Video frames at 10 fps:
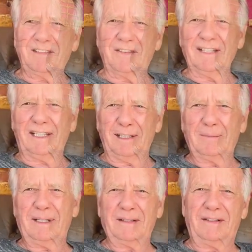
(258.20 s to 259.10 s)
to thinking
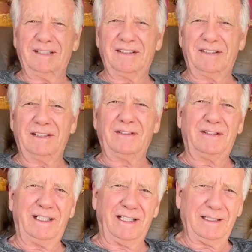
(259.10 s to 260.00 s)
about this the other
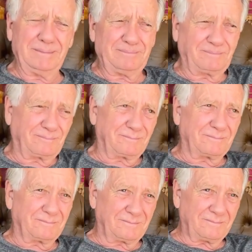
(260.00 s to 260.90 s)
day
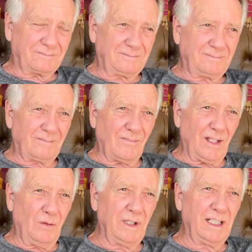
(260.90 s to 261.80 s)

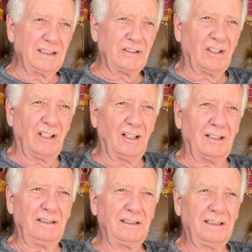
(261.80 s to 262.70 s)
when I
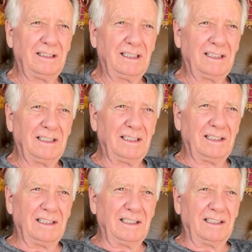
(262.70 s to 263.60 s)
saw
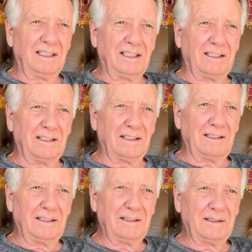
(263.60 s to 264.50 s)
a
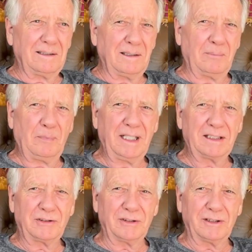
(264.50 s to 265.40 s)

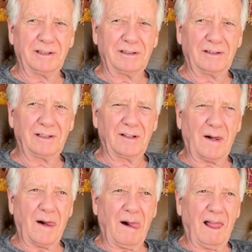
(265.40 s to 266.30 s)
picture
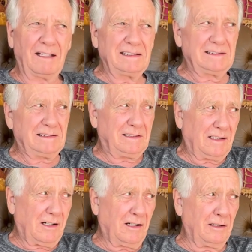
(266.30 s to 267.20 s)

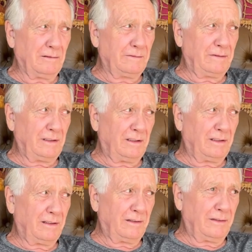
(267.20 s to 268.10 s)
of
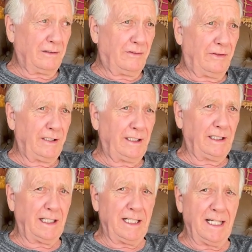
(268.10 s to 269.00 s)

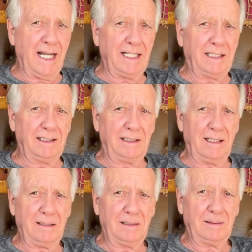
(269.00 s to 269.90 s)
the
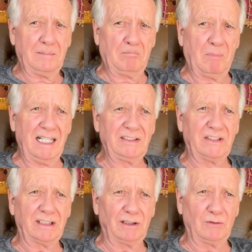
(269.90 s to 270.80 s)
naked
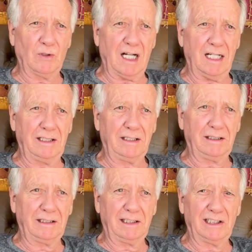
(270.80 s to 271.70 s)
bicycle
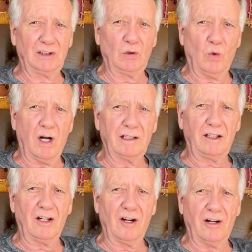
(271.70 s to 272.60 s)
ride in
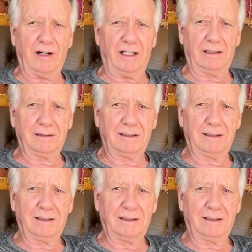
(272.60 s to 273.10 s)
Guadalajara